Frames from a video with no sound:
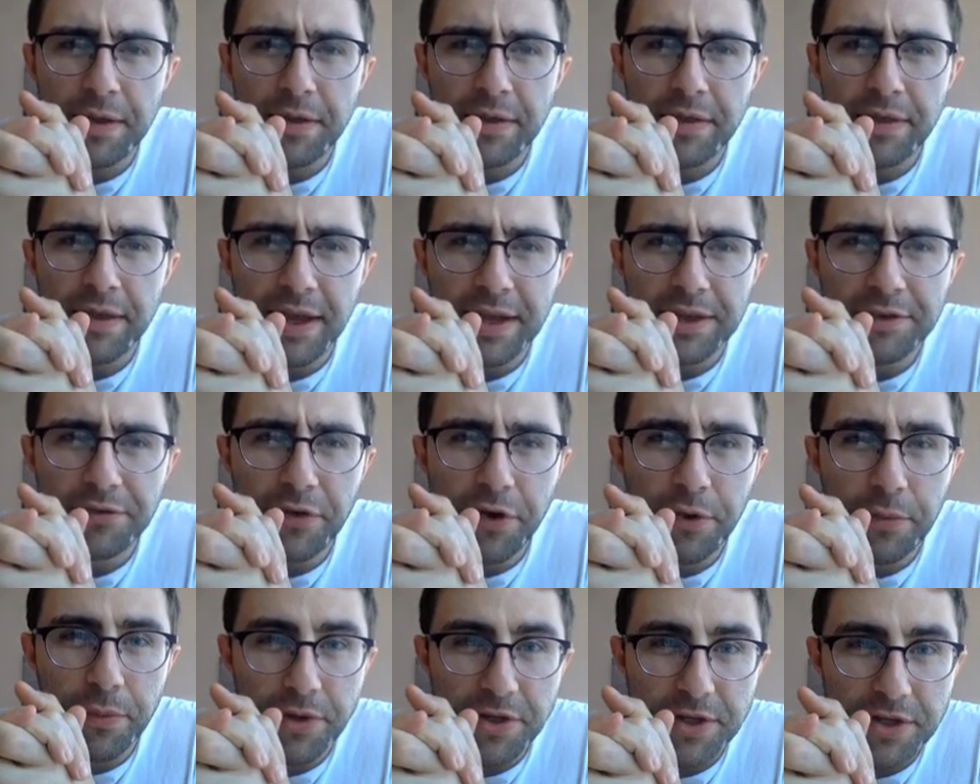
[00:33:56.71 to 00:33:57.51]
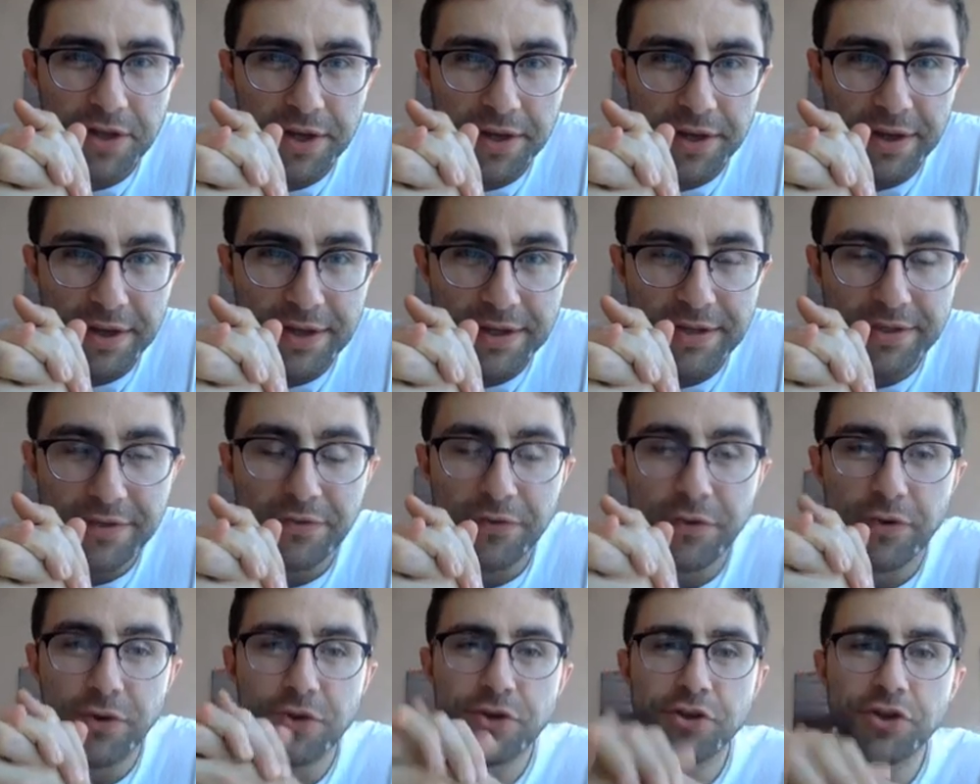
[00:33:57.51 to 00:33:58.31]
Thanks very much, guys,
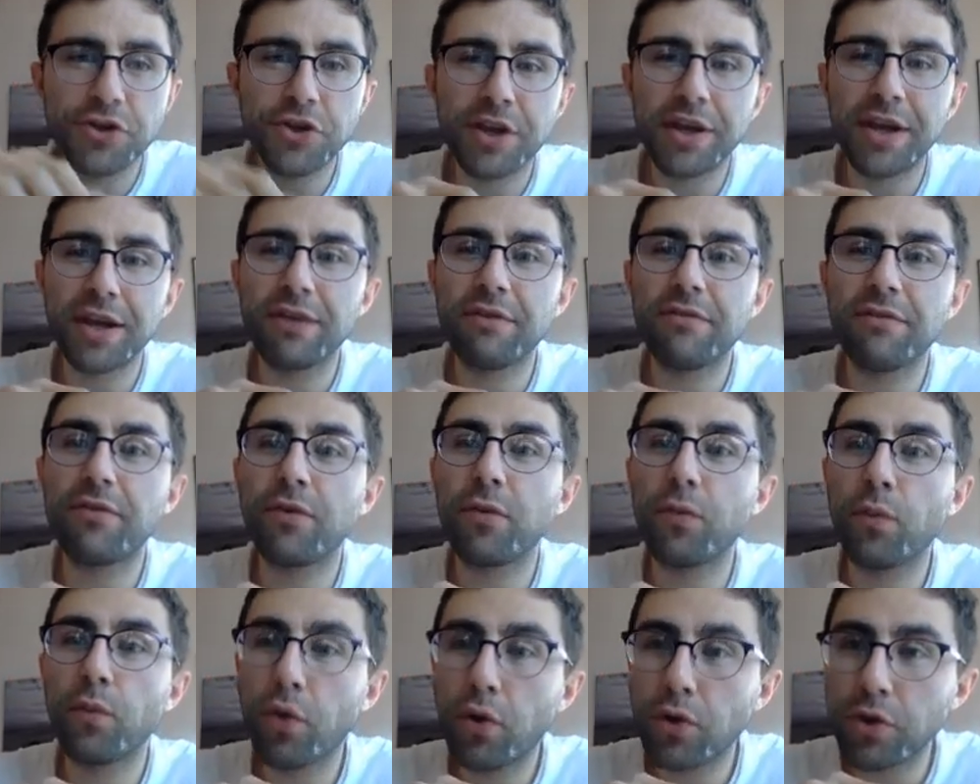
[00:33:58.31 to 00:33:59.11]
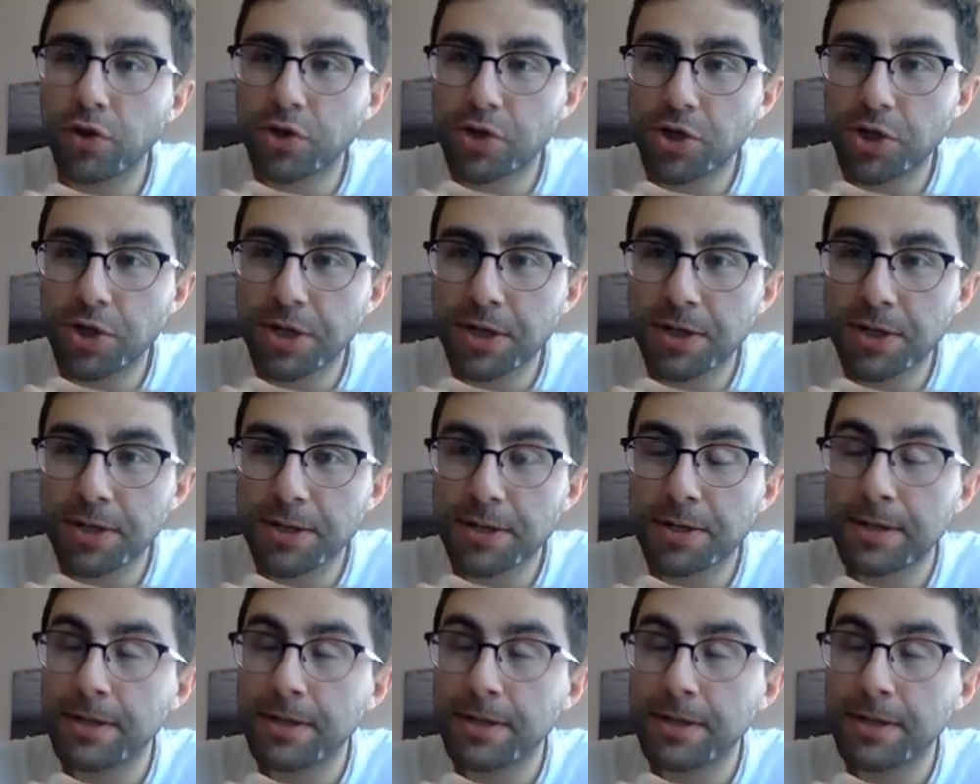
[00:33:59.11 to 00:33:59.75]
for tuning in, for watching.